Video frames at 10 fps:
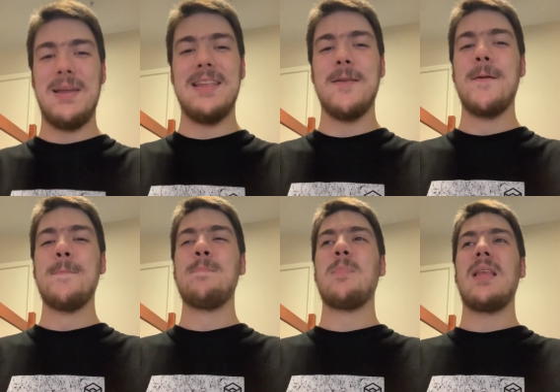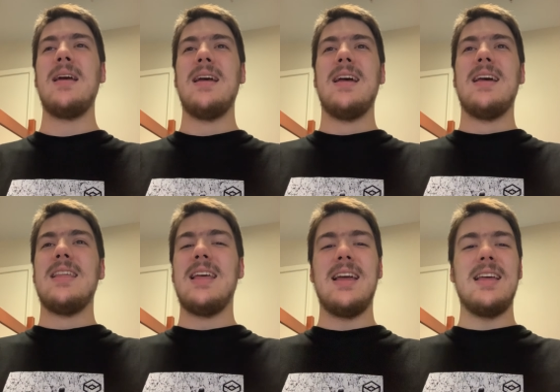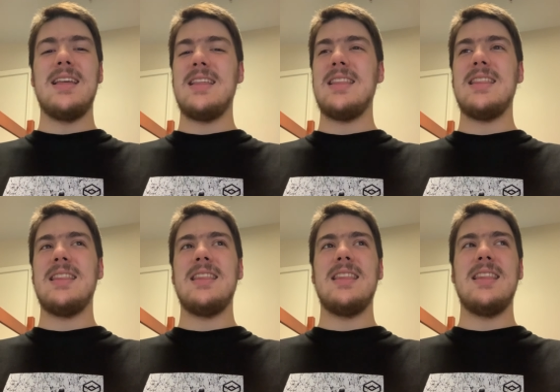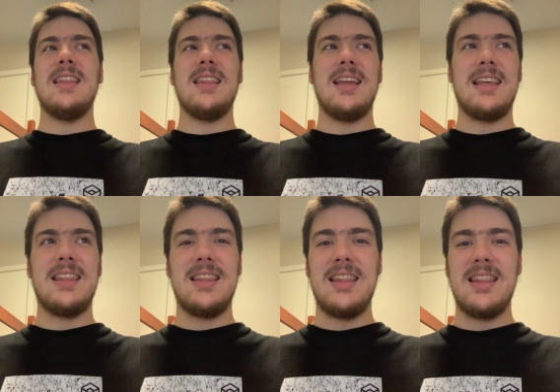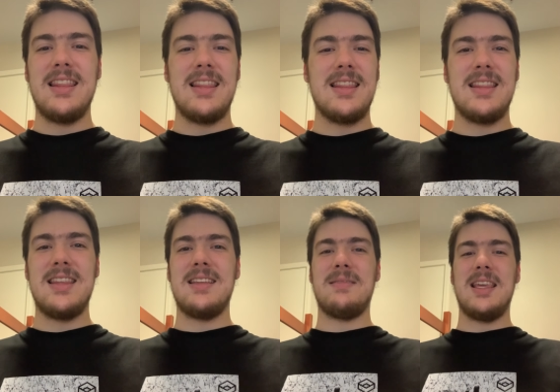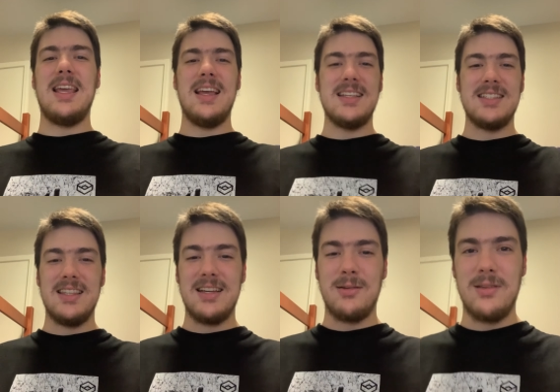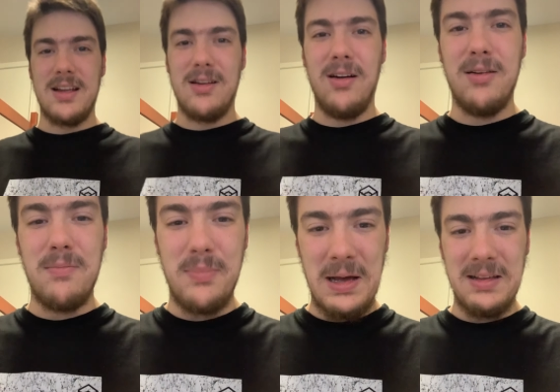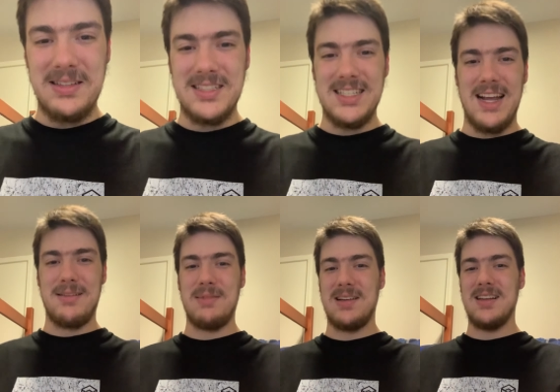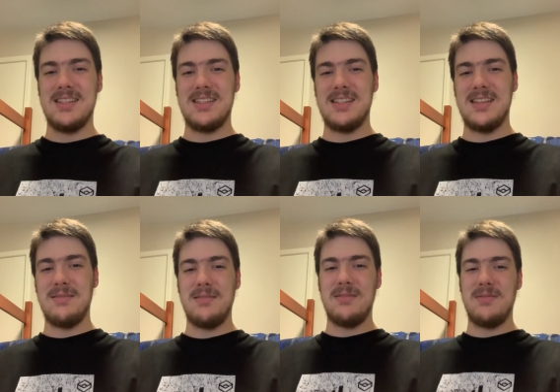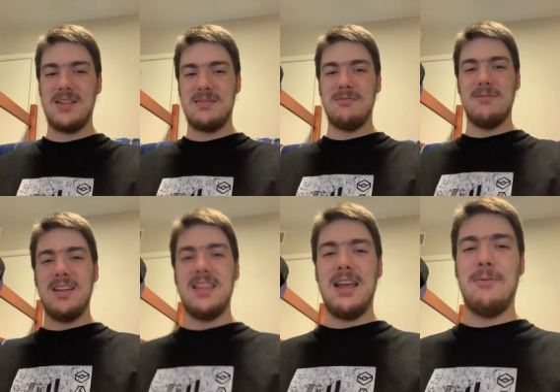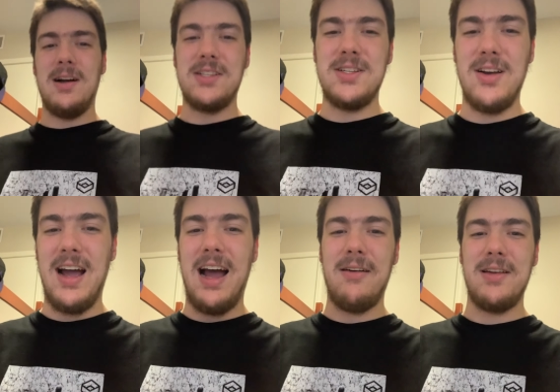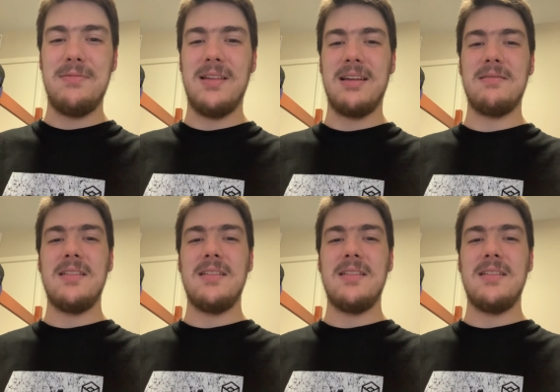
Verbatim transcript: and that, like, the kids literally call him Belichick because when they watch, you know, how he like,